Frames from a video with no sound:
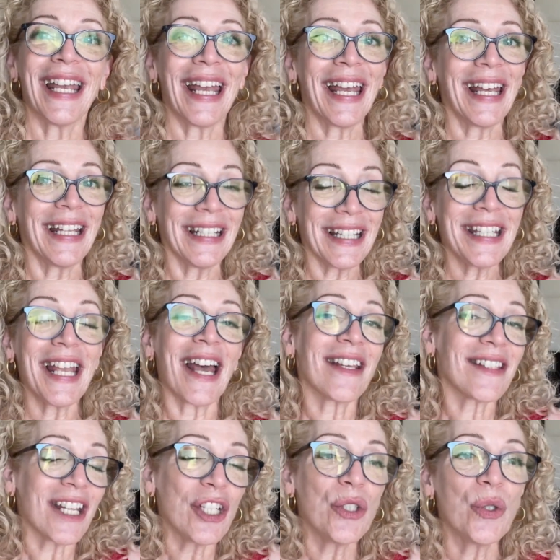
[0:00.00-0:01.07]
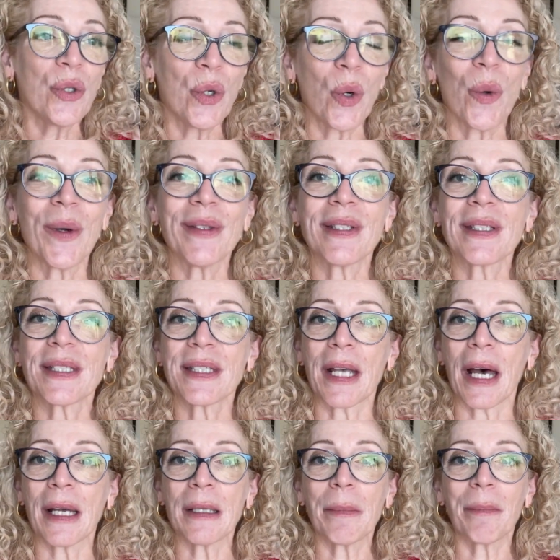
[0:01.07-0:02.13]
And uh, yes, I do go in the
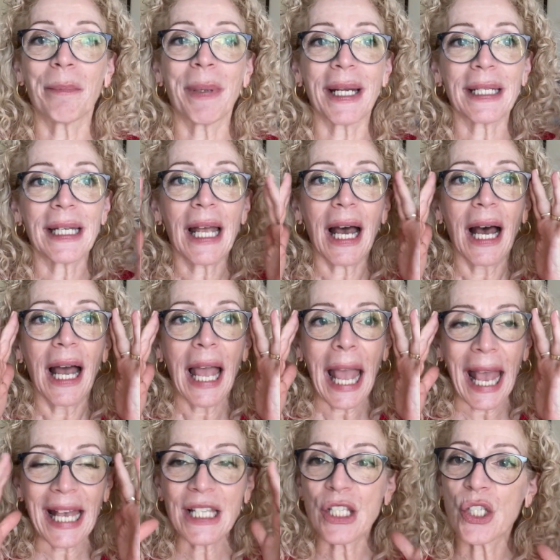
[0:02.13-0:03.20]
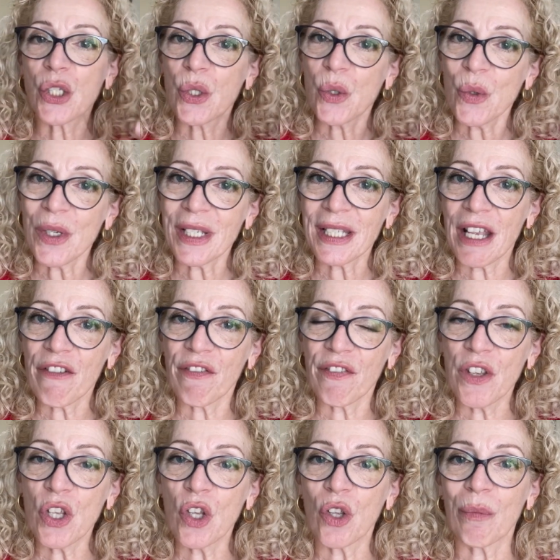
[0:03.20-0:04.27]
sun, but as soon as I
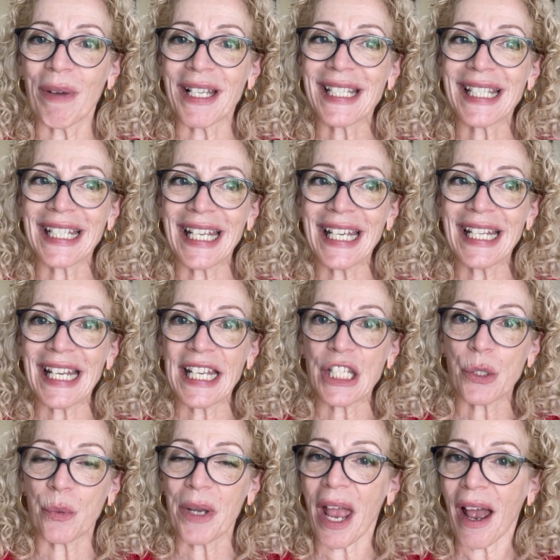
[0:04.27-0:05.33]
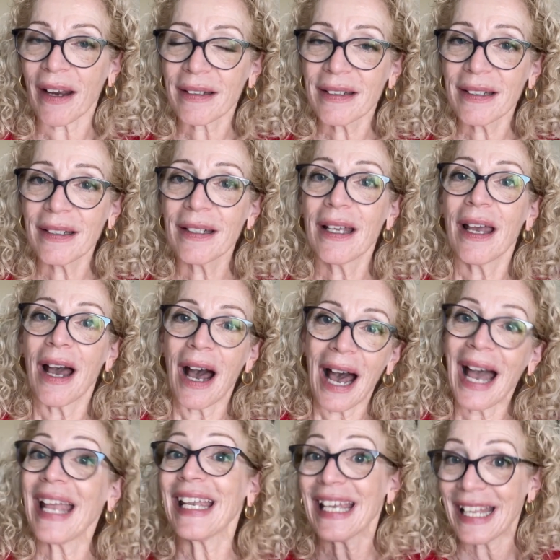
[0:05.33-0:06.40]
feel my skin is reacting,
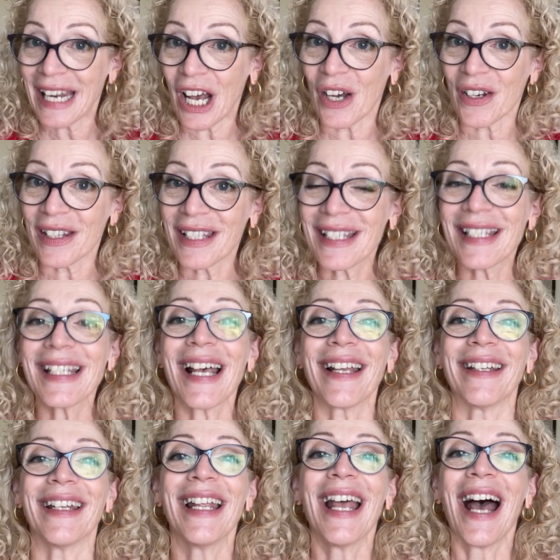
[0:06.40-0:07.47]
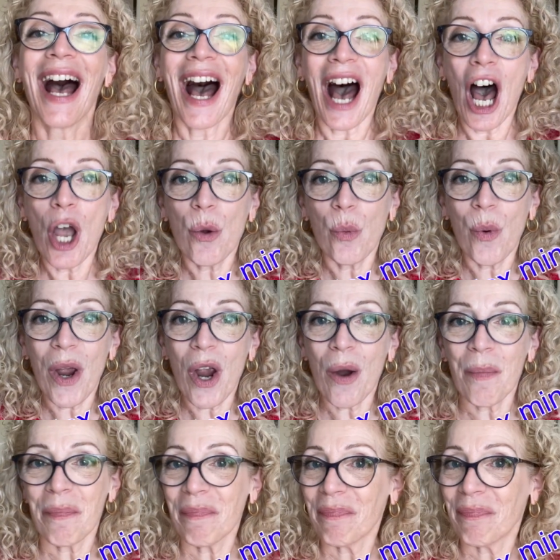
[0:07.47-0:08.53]
I get out of the sun. I
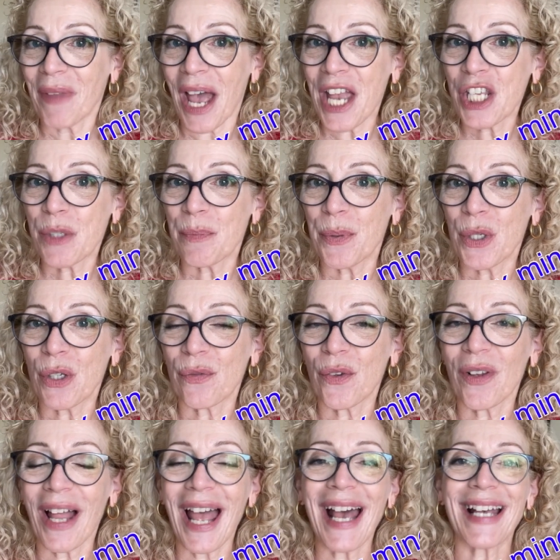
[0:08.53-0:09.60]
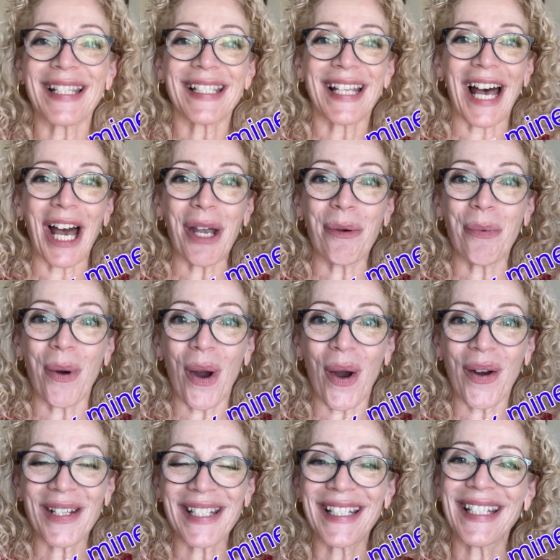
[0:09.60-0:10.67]
wear nice, beautiful hats. I
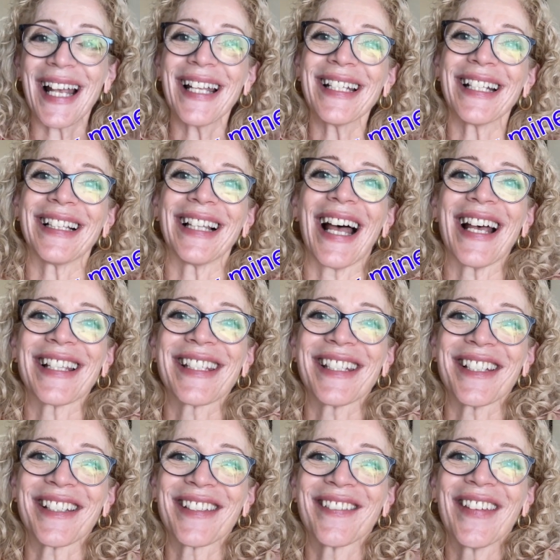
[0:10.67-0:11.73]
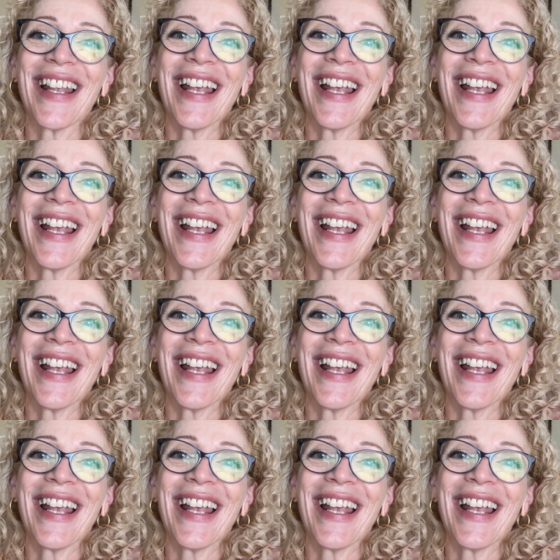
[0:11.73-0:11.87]
wear sunglasses.